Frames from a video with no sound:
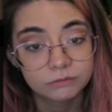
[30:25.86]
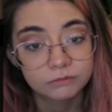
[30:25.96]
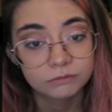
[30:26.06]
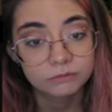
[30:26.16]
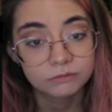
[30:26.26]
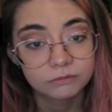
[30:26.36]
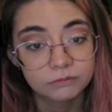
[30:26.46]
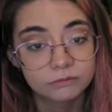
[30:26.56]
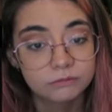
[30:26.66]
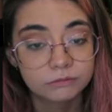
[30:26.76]

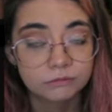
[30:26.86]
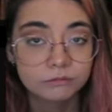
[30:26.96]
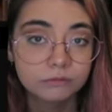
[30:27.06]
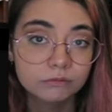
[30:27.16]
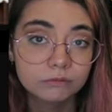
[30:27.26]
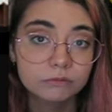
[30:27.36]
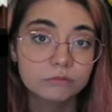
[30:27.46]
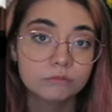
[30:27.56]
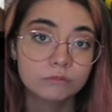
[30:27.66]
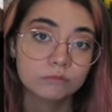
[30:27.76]

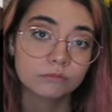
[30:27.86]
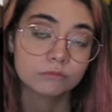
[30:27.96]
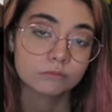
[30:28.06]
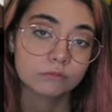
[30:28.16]
This person isn't speaking.